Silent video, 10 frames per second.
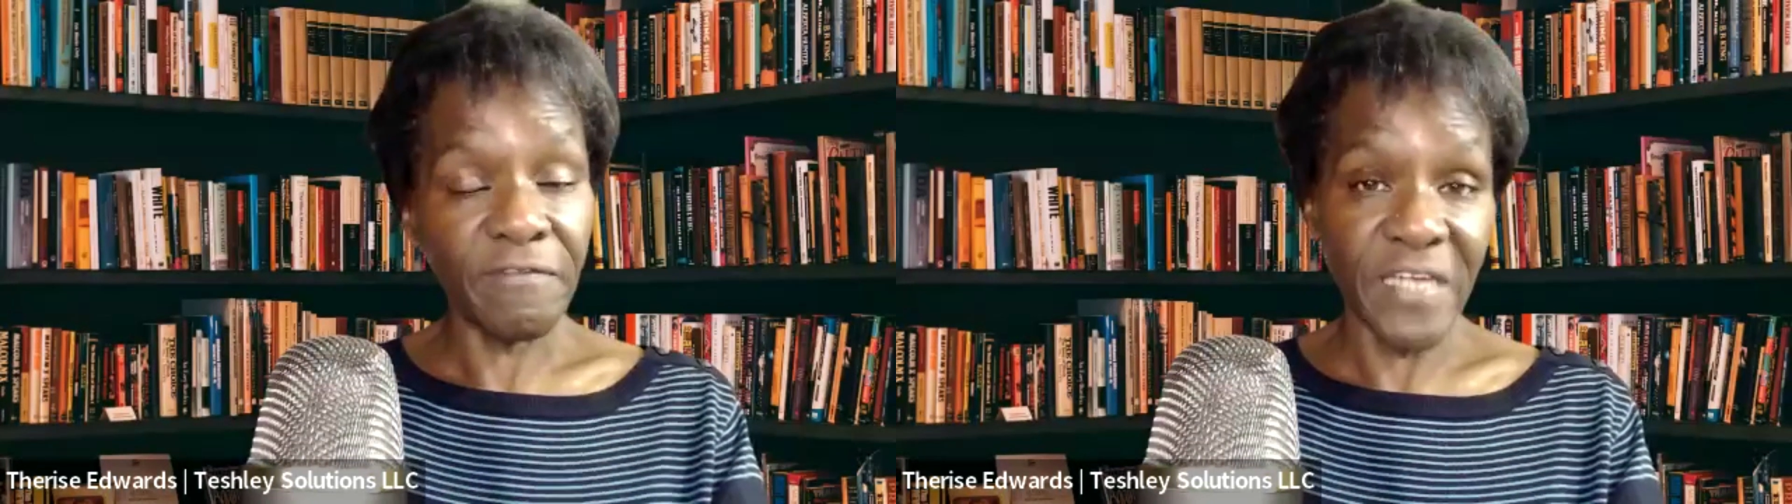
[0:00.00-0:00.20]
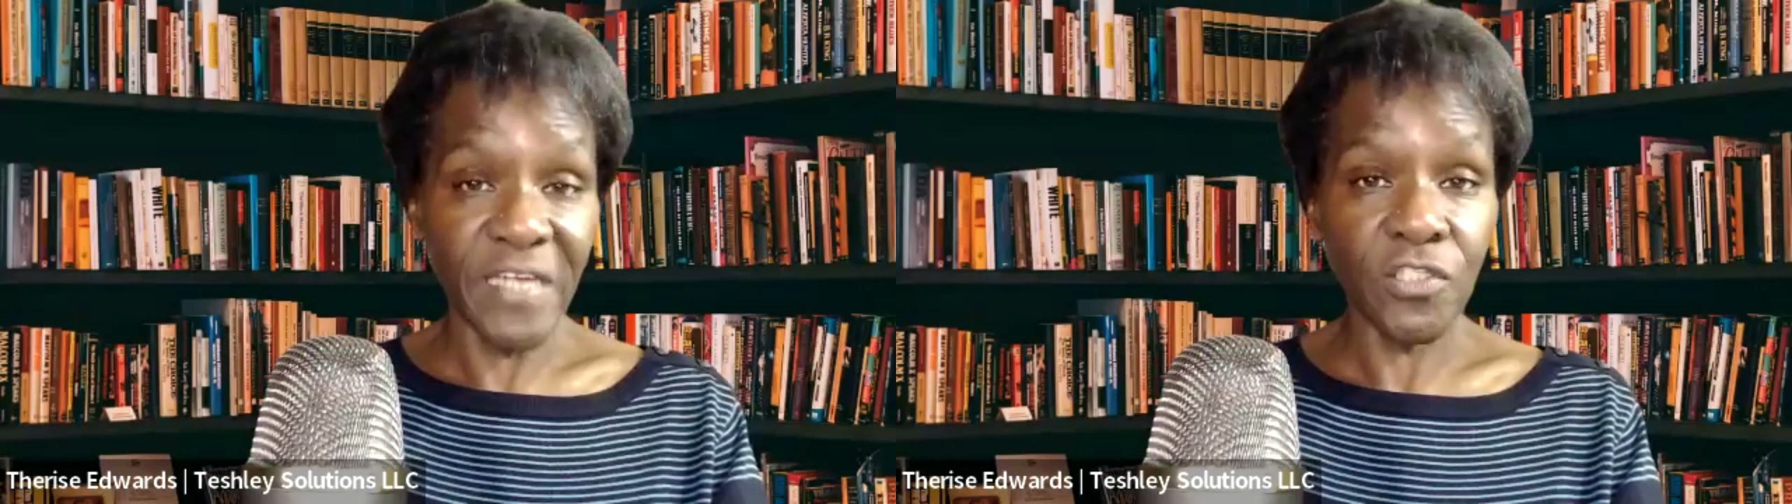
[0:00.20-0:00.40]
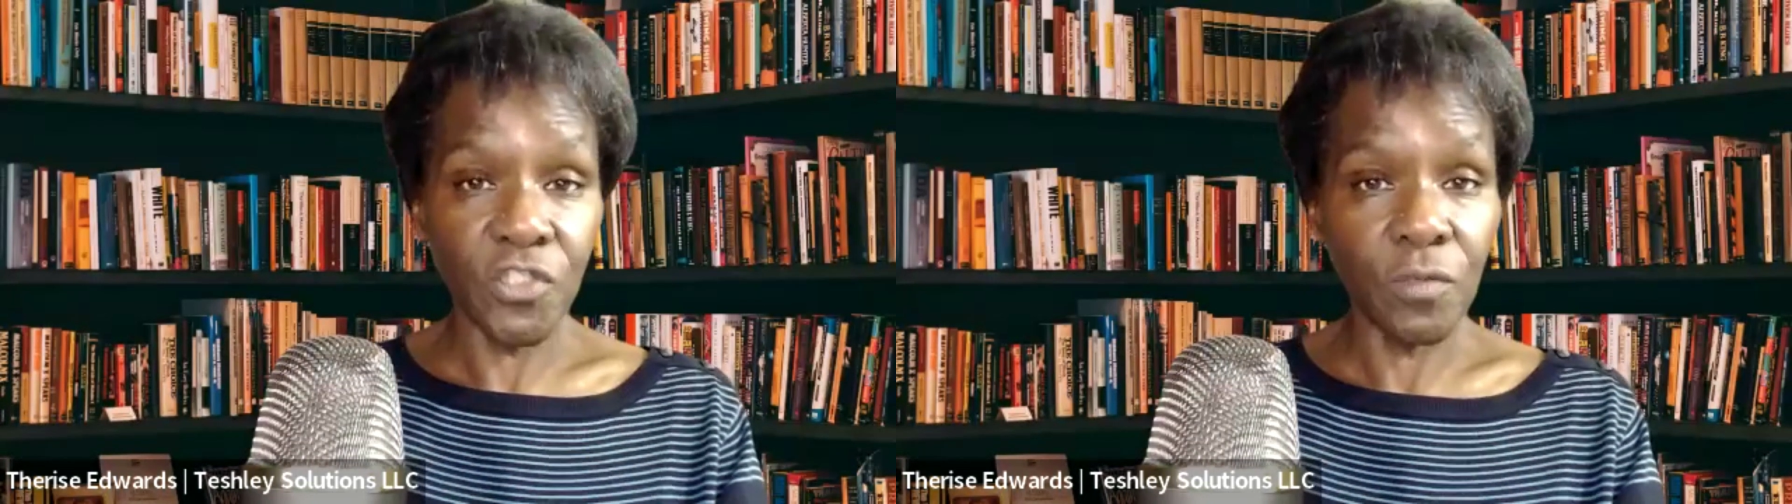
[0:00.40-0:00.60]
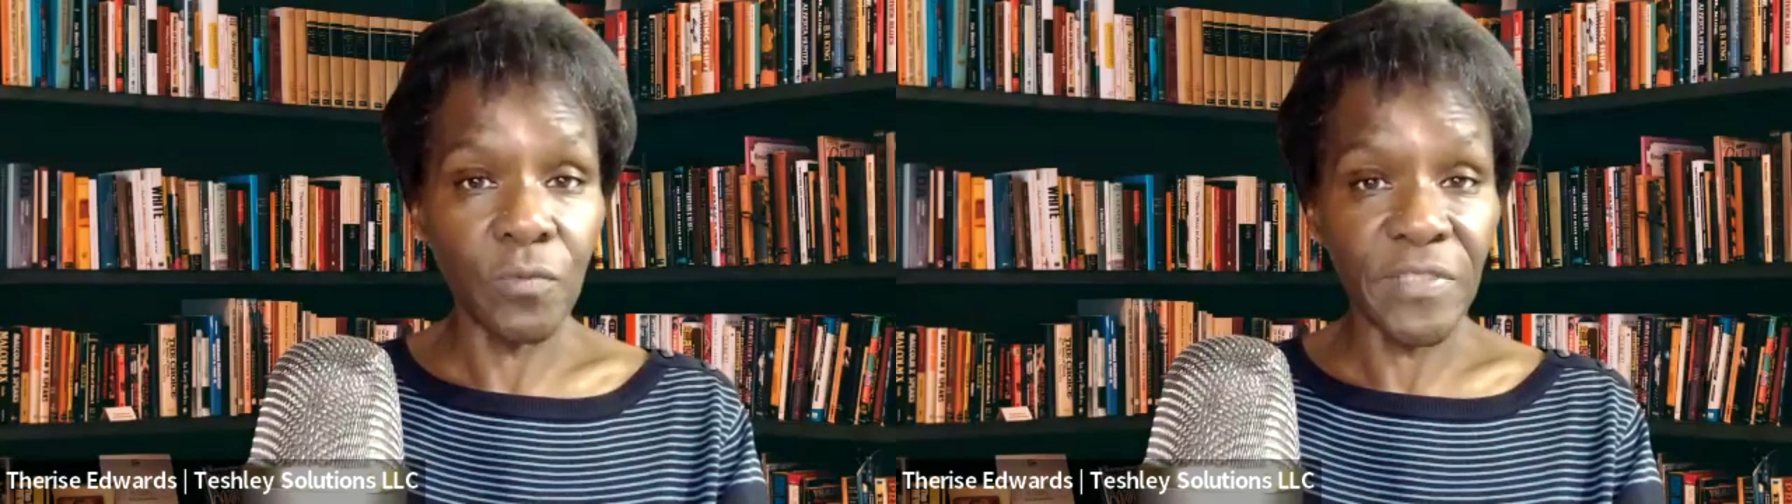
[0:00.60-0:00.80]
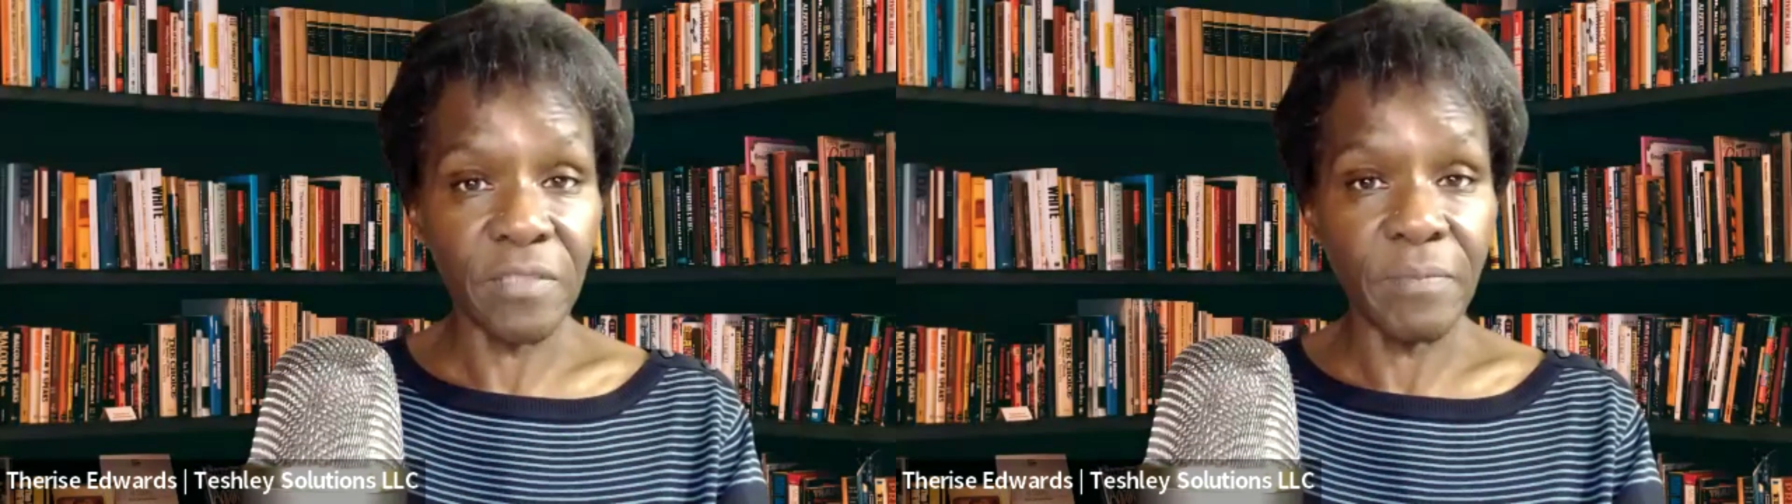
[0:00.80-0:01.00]
phase
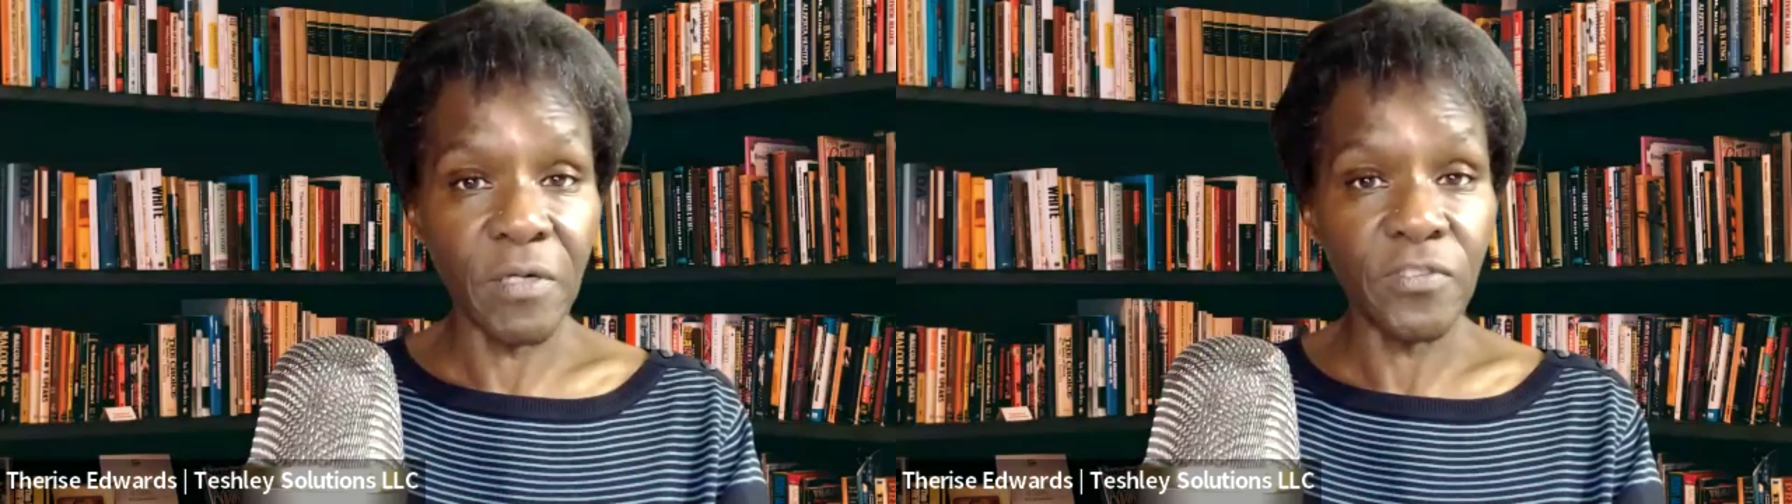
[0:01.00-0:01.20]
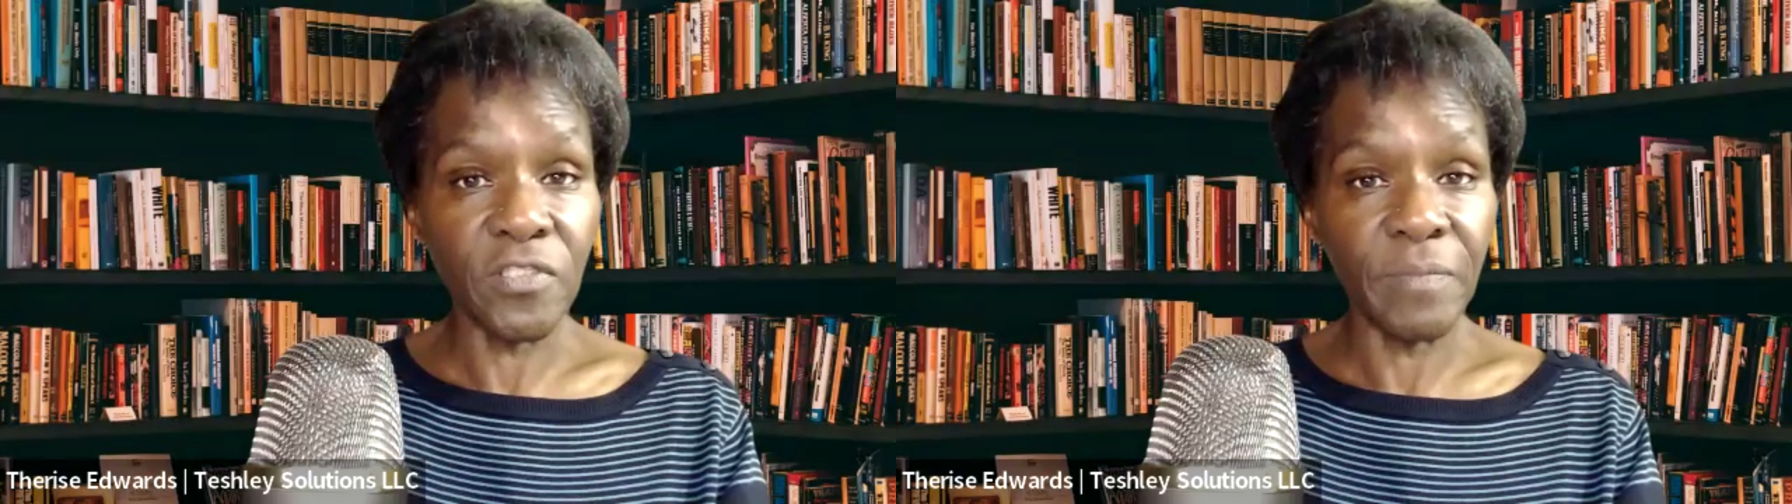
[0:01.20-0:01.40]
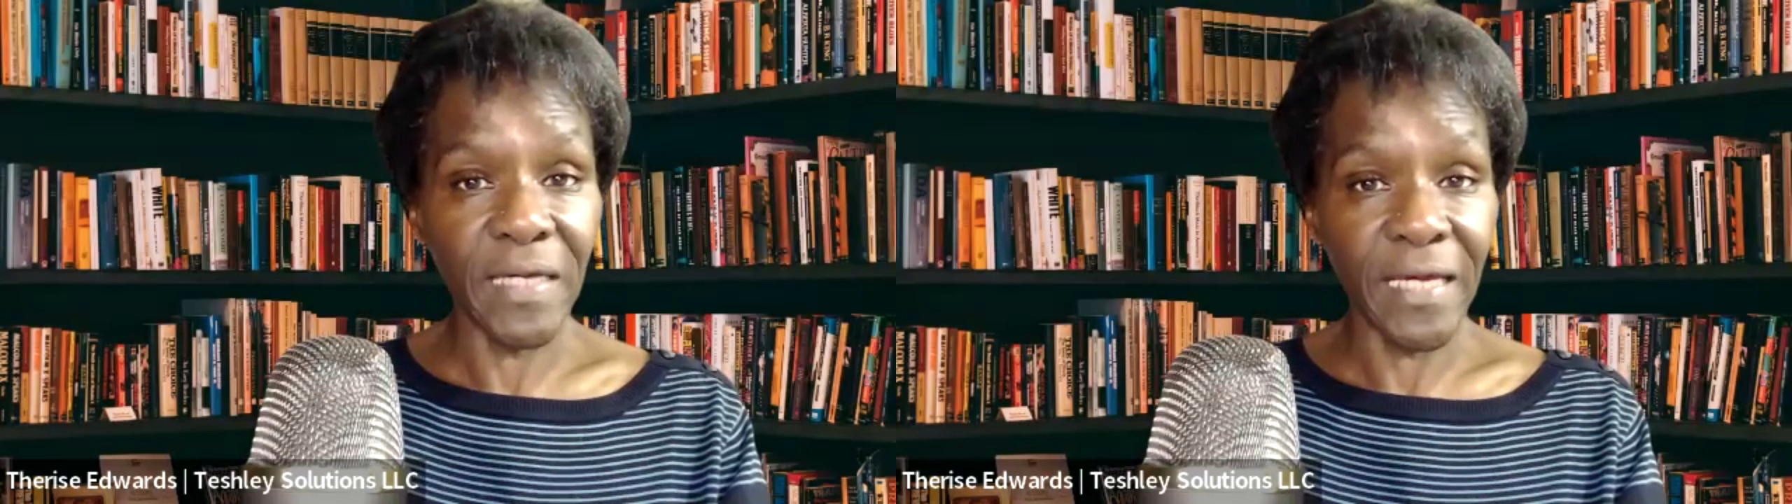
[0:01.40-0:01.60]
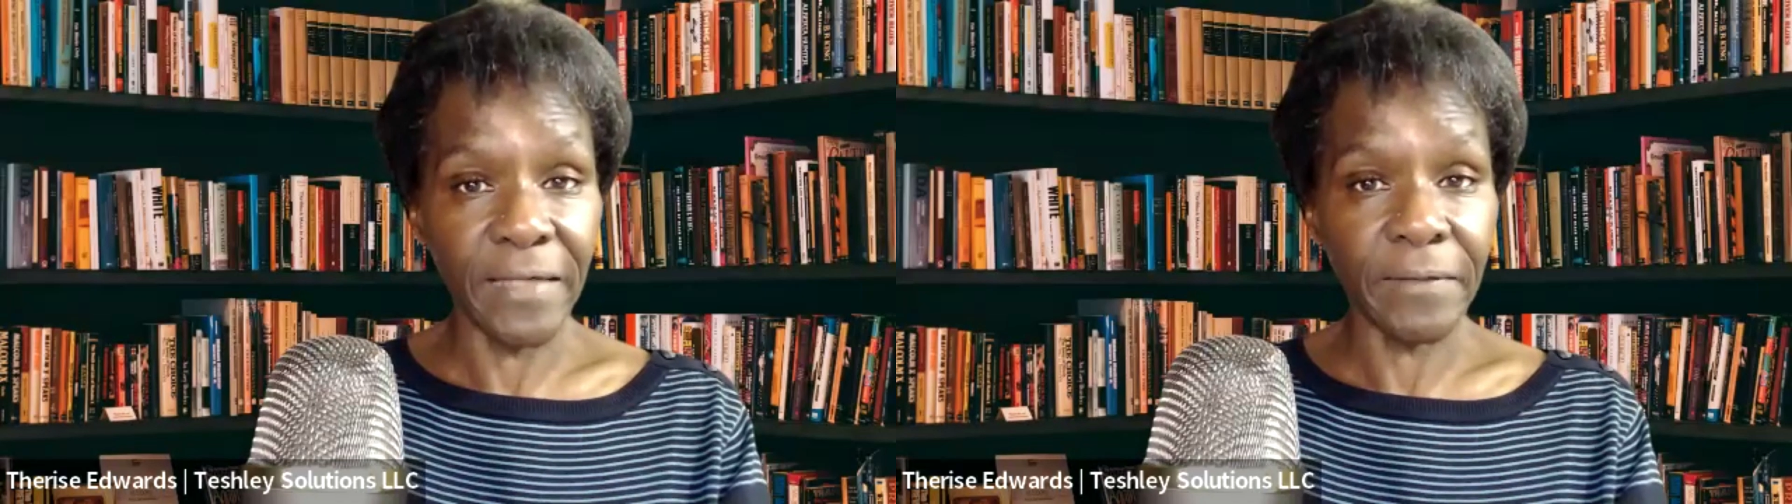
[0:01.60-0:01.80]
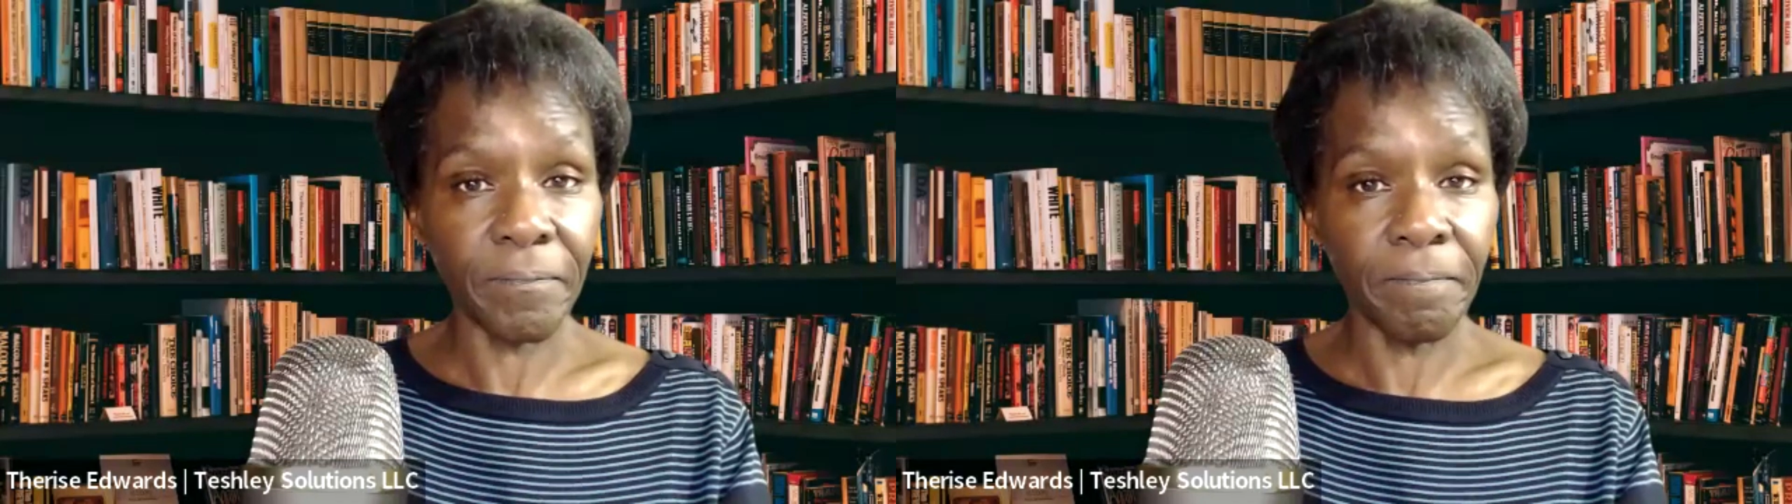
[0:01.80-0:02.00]
2 was supposed to
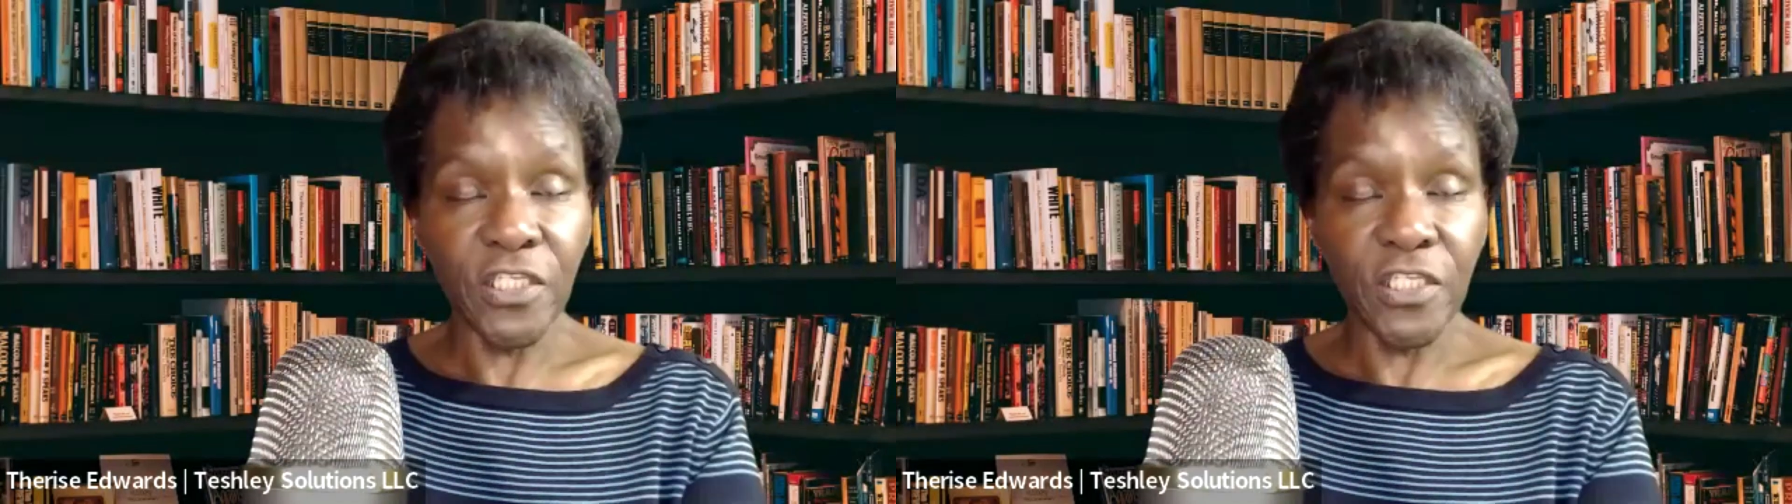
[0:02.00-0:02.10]
begin.